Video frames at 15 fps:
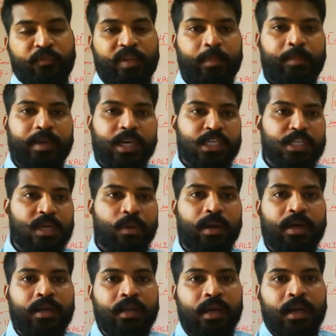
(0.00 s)
we brush
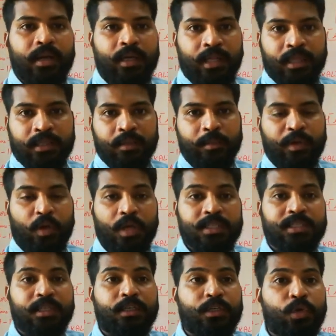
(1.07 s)
our teeth,
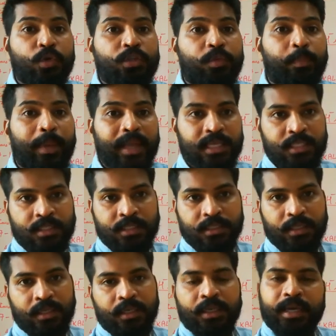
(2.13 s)
because the
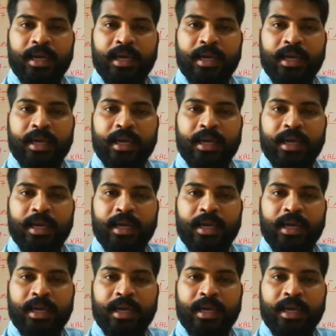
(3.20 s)
toothpaste,